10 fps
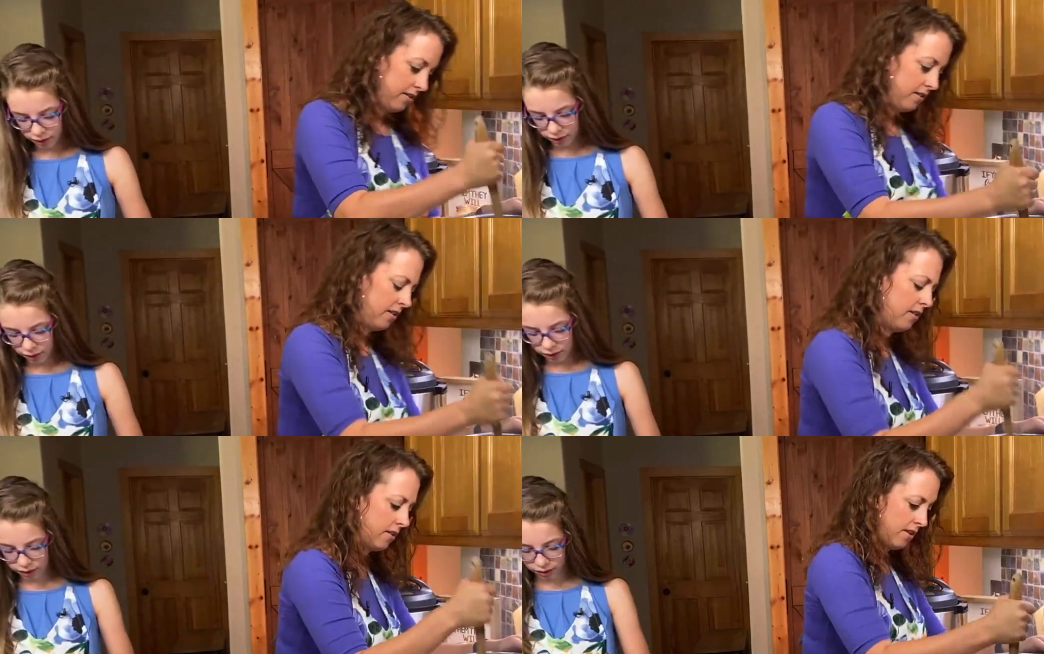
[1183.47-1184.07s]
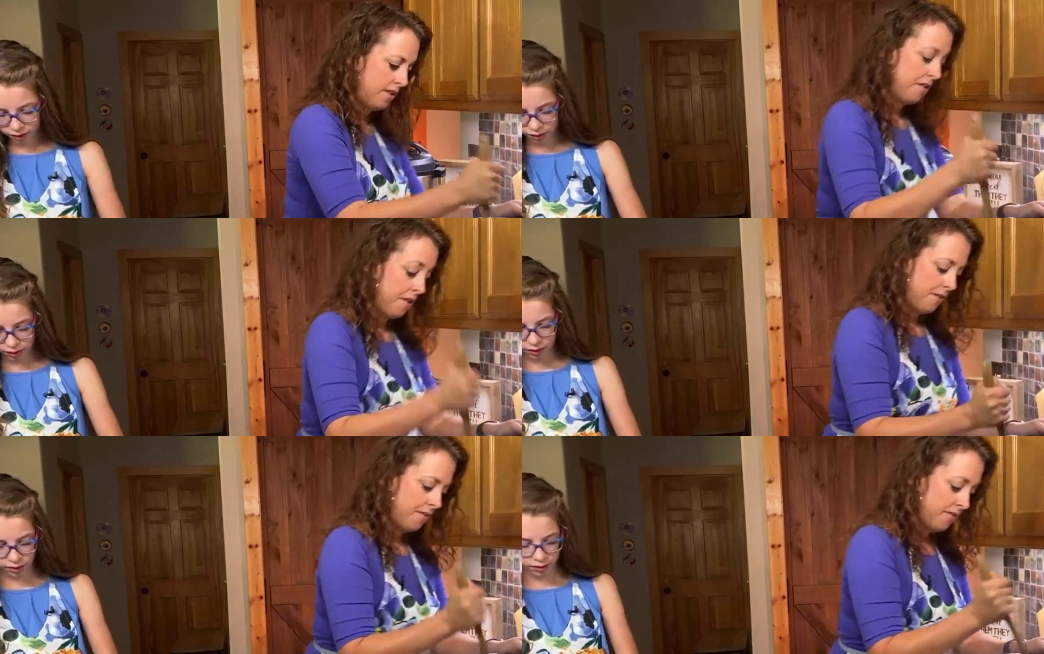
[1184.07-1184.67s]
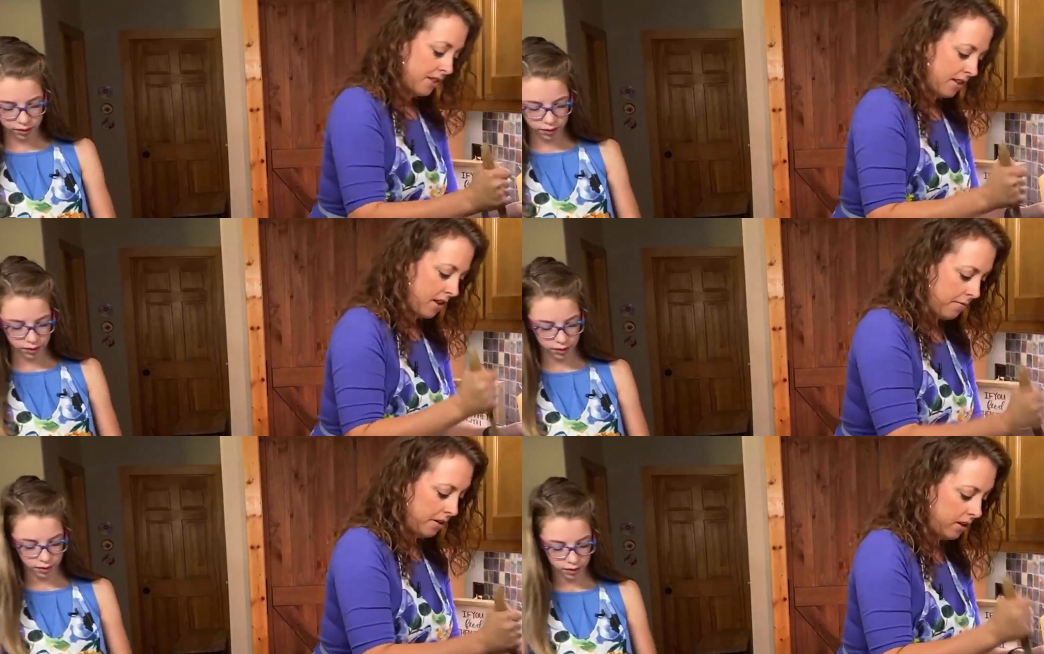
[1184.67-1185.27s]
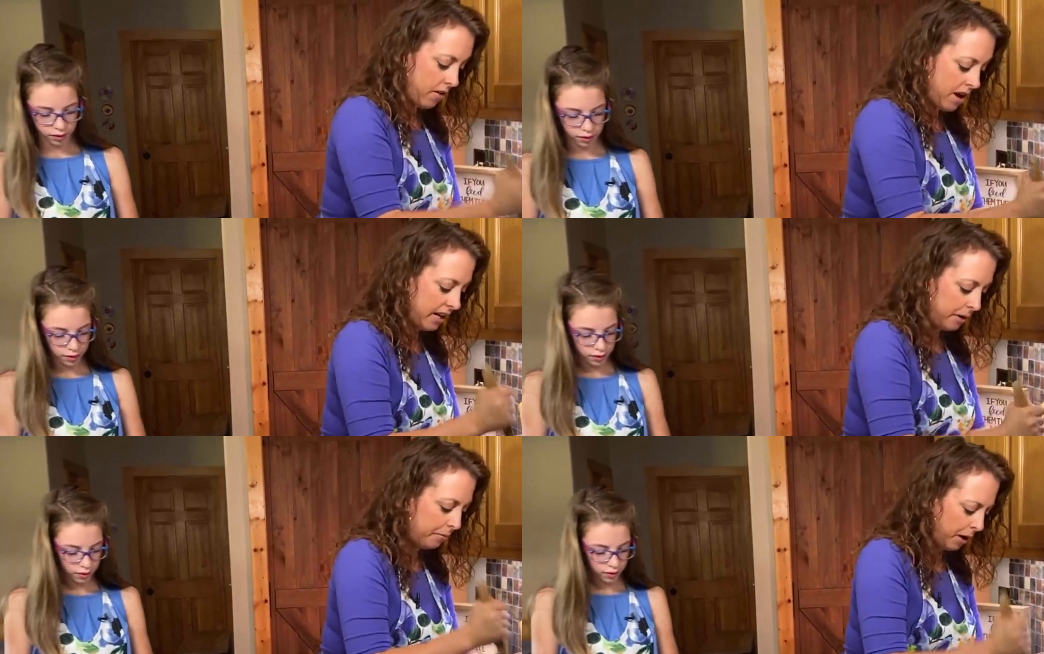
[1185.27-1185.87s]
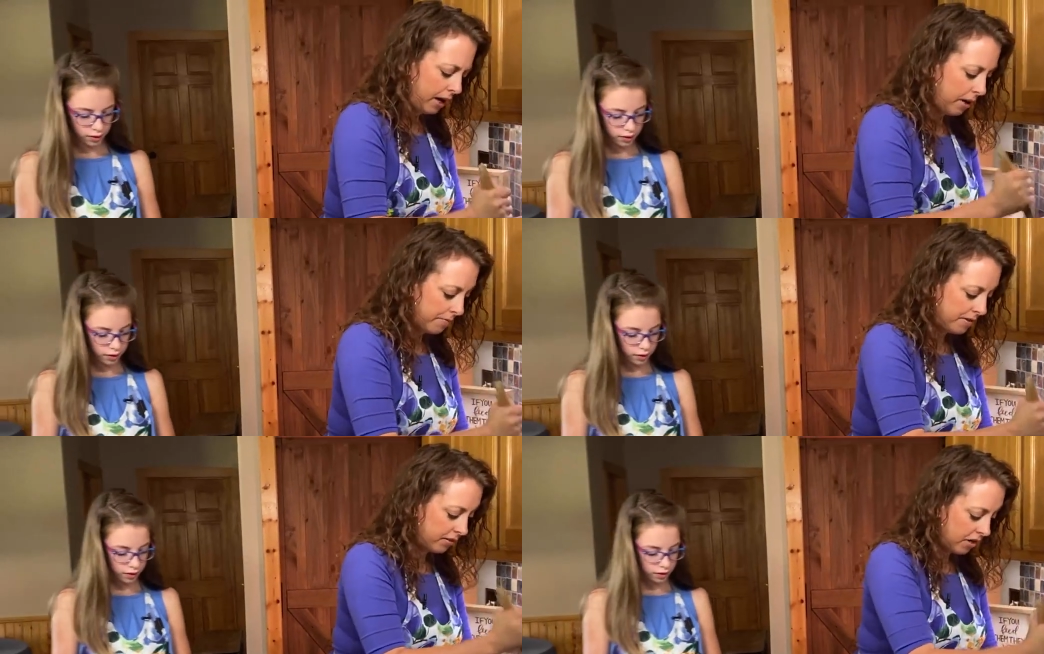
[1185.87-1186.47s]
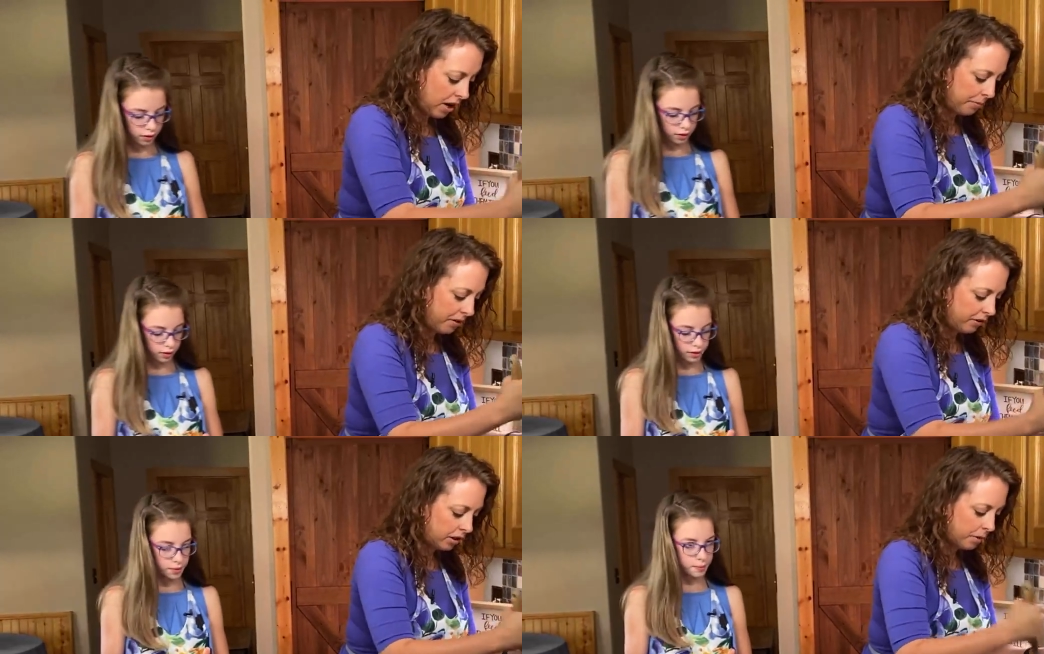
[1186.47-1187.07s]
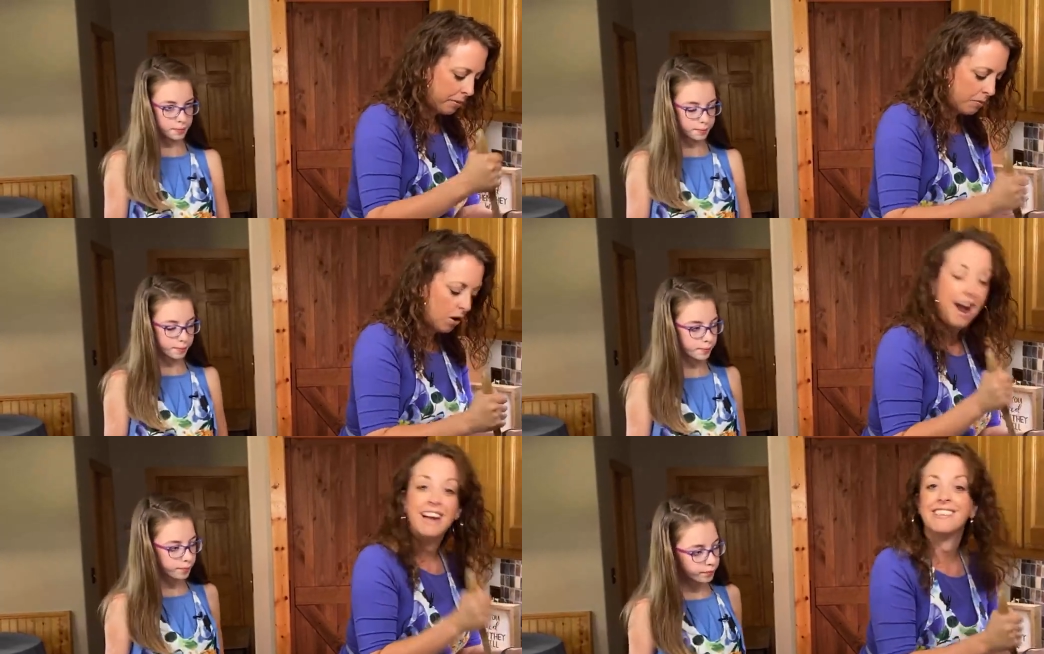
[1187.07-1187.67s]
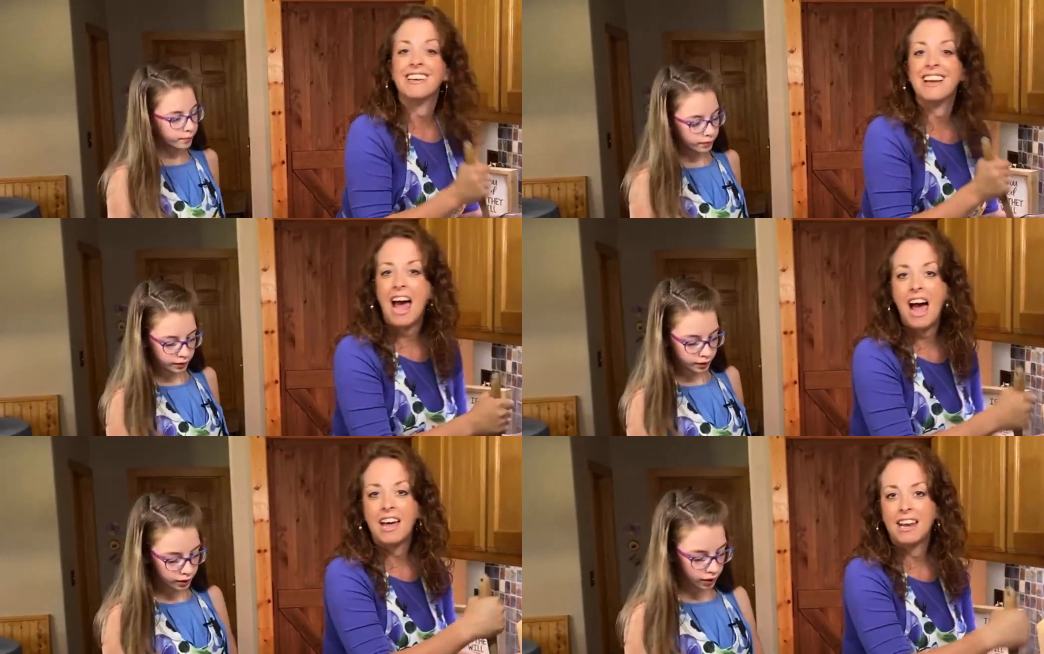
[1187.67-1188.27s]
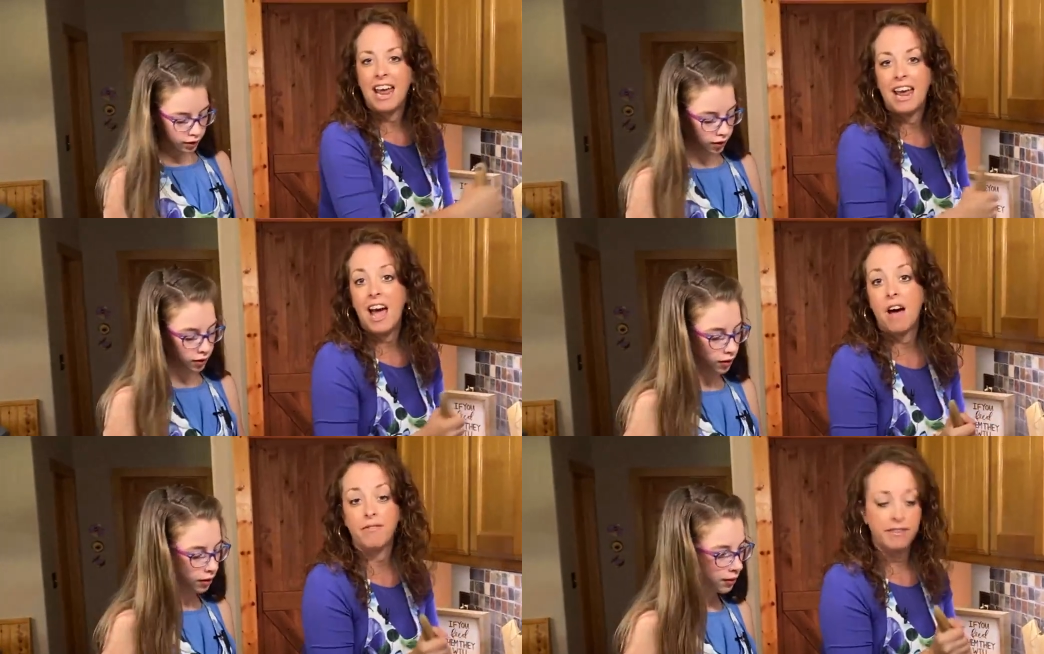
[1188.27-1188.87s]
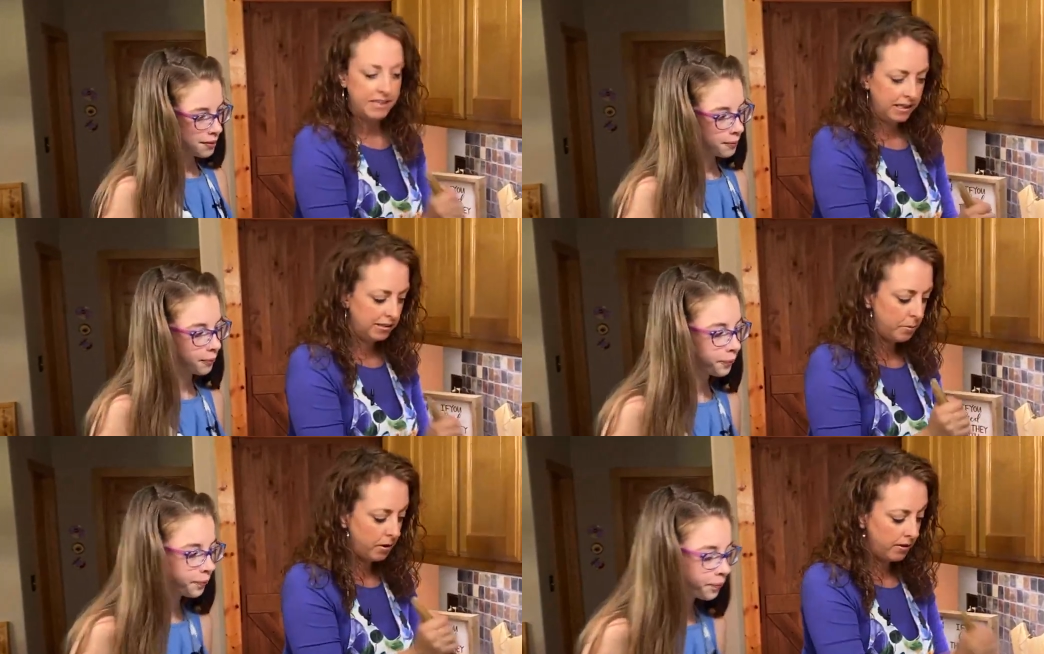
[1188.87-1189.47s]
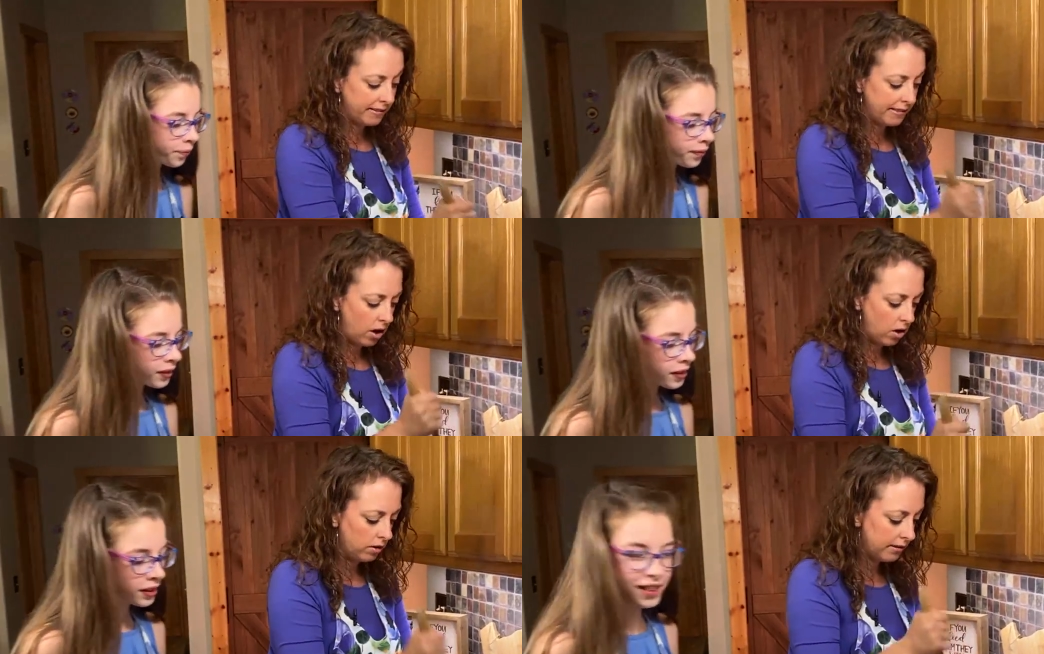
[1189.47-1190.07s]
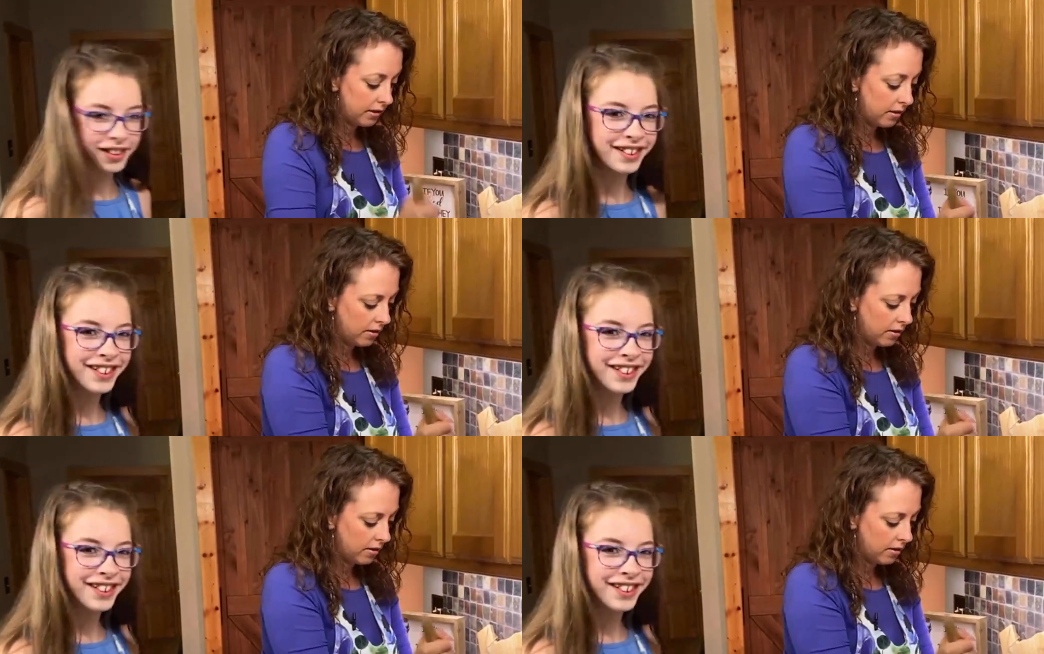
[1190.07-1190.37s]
Speaker 1: I'm gonna go ahead and break up the ground beef a little bit more. I did add a half a teaspoon of salt